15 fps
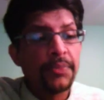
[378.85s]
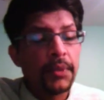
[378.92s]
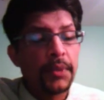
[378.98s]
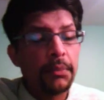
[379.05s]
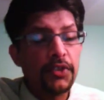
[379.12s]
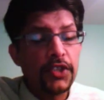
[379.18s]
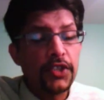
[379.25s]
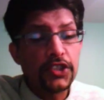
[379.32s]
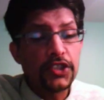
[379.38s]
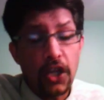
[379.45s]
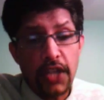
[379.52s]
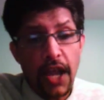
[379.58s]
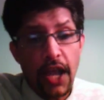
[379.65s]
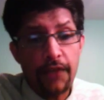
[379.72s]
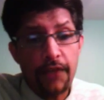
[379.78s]
between
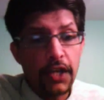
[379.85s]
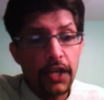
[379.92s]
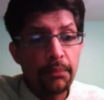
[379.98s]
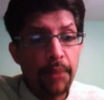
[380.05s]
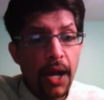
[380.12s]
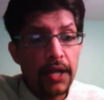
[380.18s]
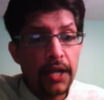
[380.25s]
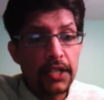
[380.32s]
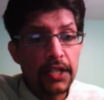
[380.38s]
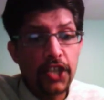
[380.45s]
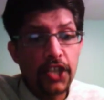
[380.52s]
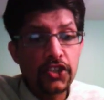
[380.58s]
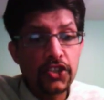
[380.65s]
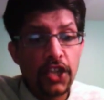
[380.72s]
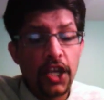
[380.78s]
South Africa and
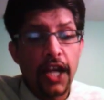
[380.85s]
Bangladesh.